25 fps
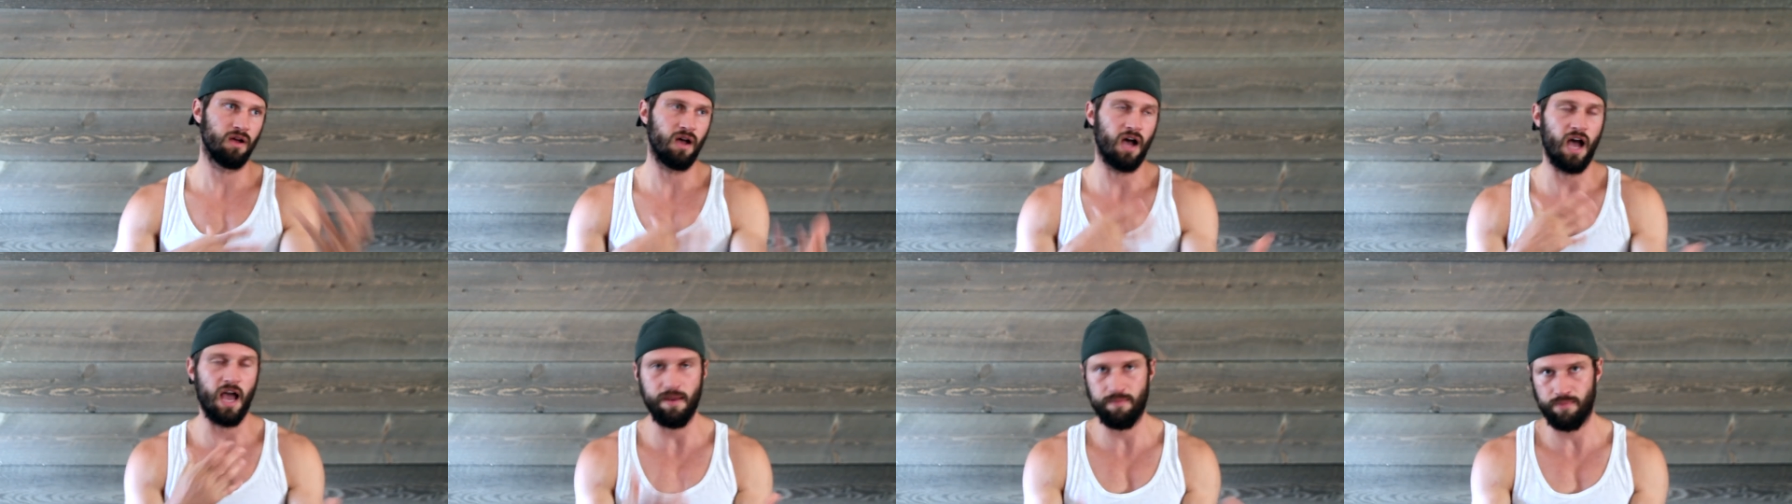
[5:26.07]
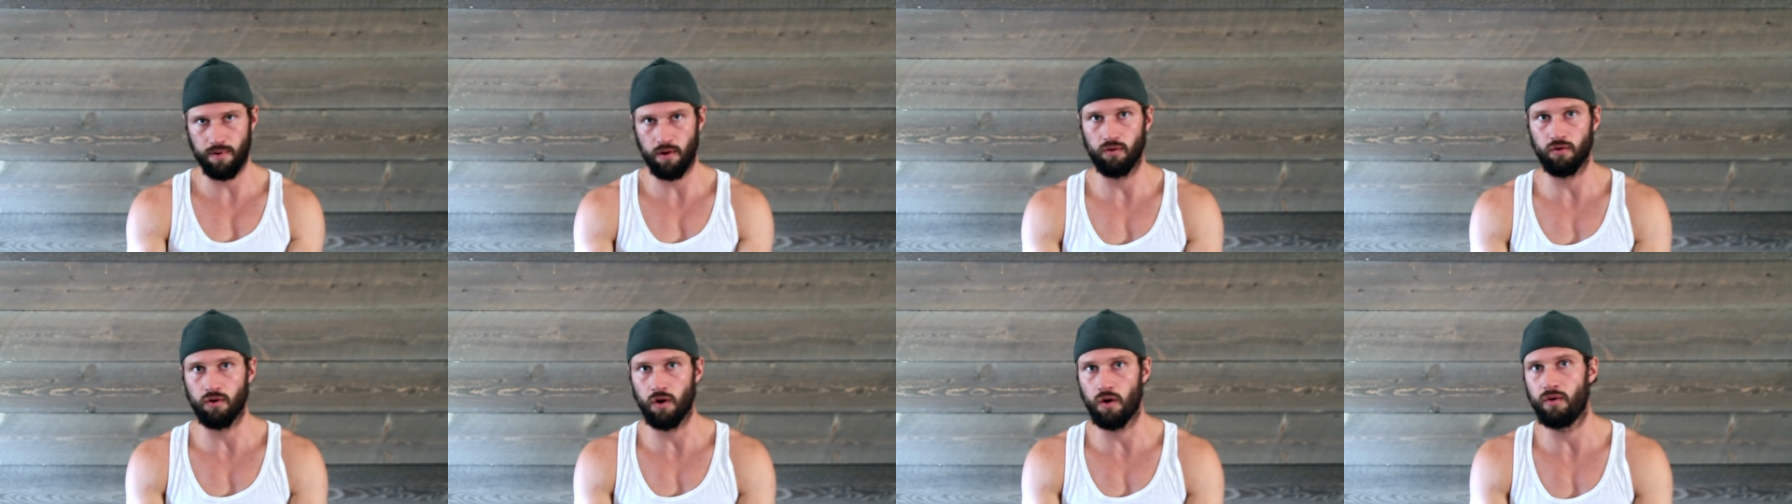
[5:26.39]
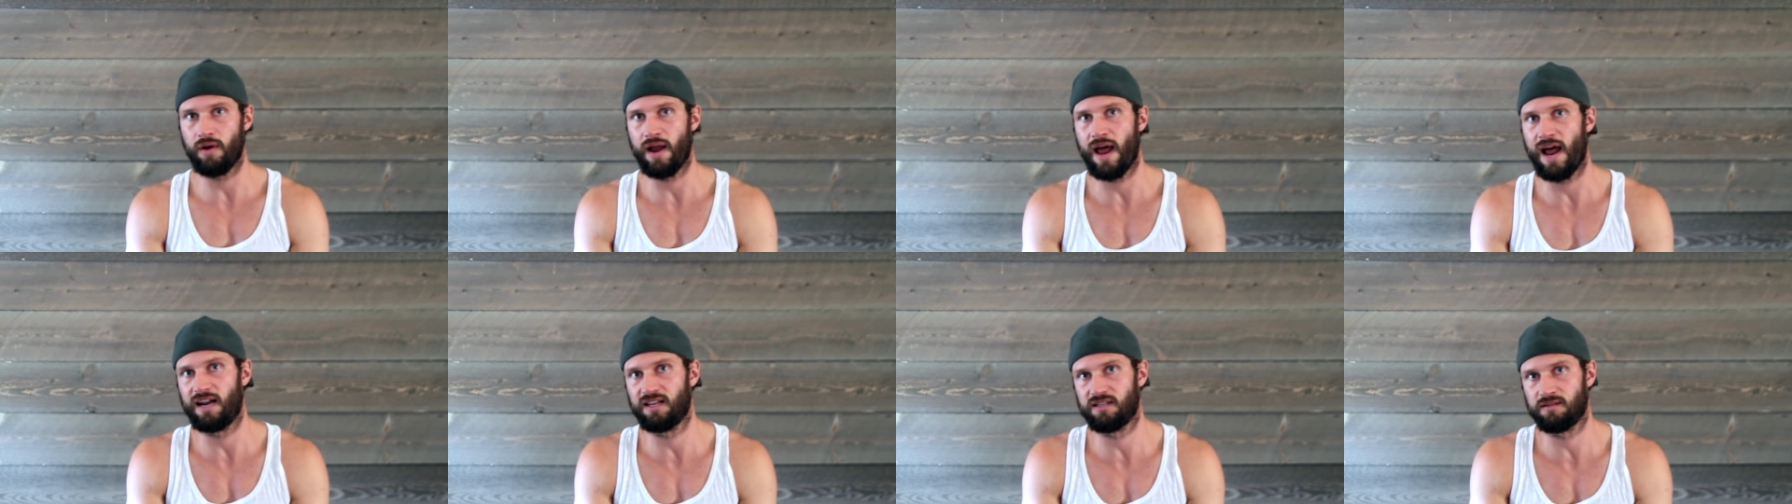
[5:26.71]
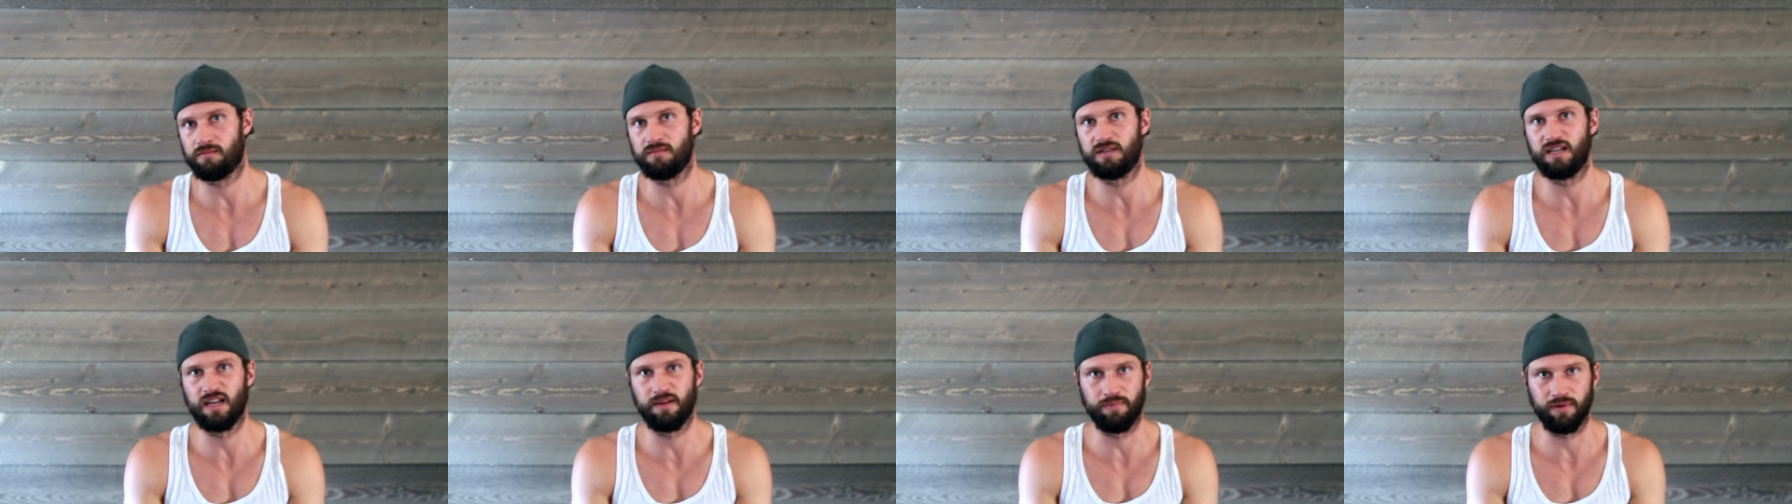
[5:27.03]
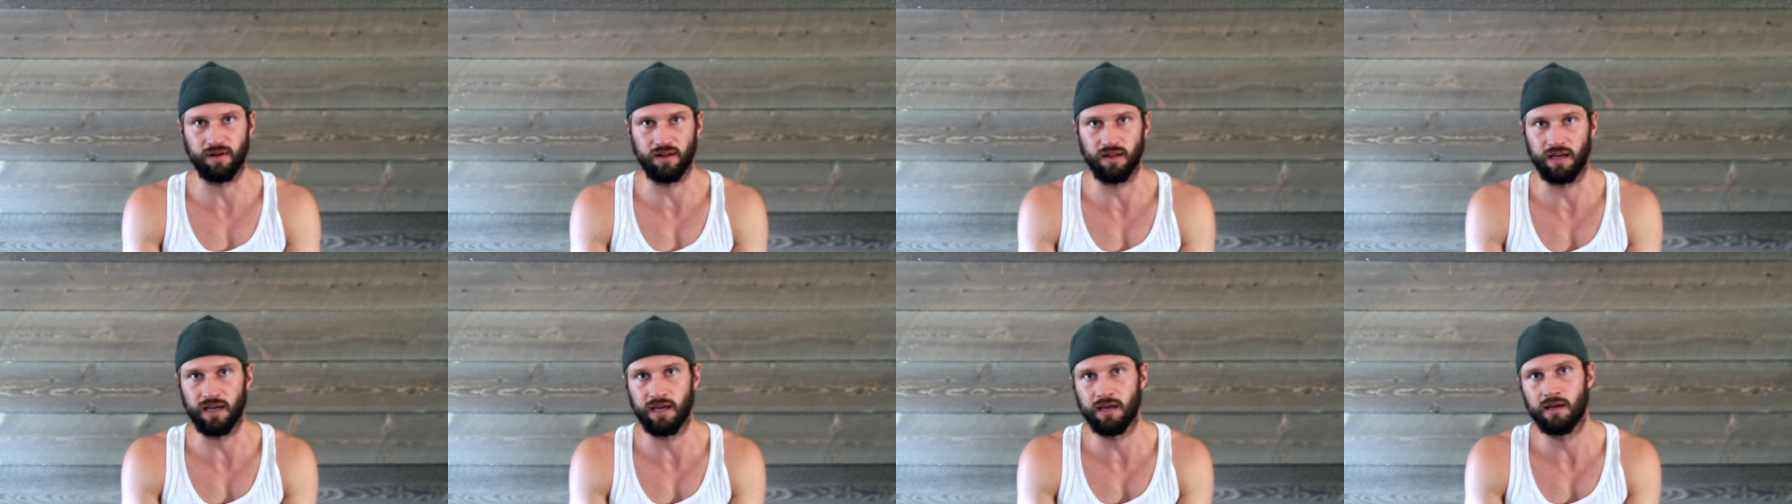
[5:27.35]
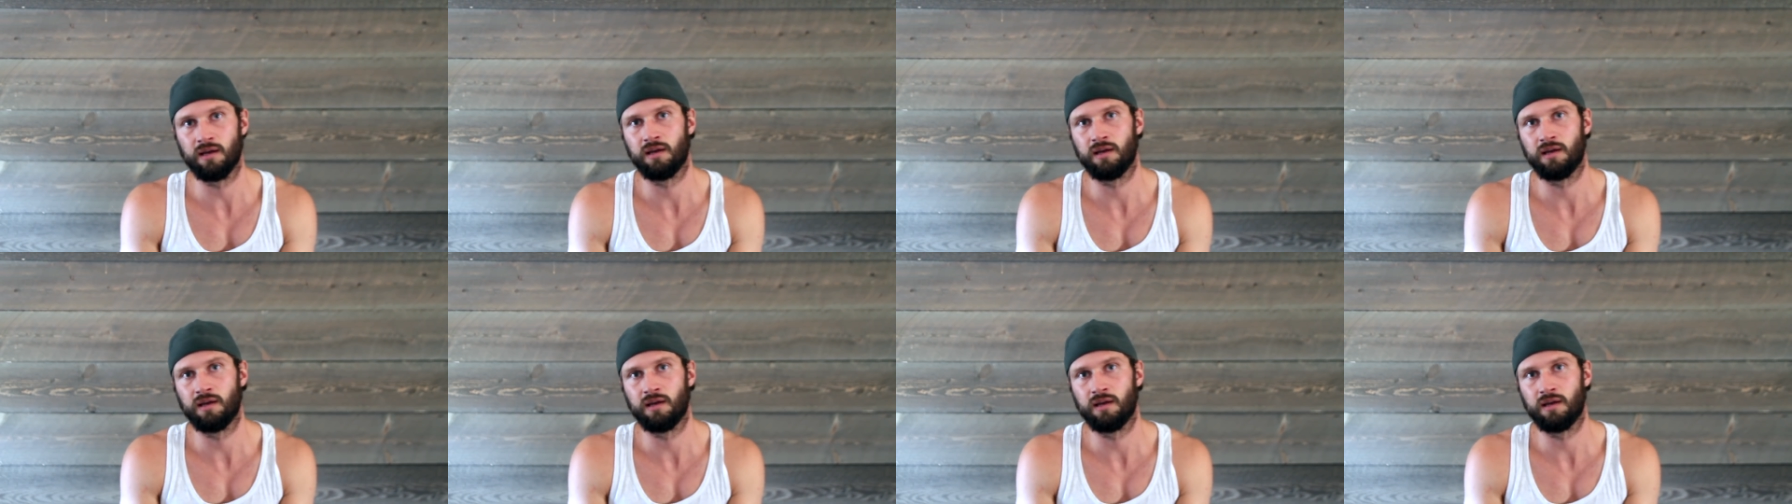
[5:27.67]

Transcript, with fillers: hypogonadism typically.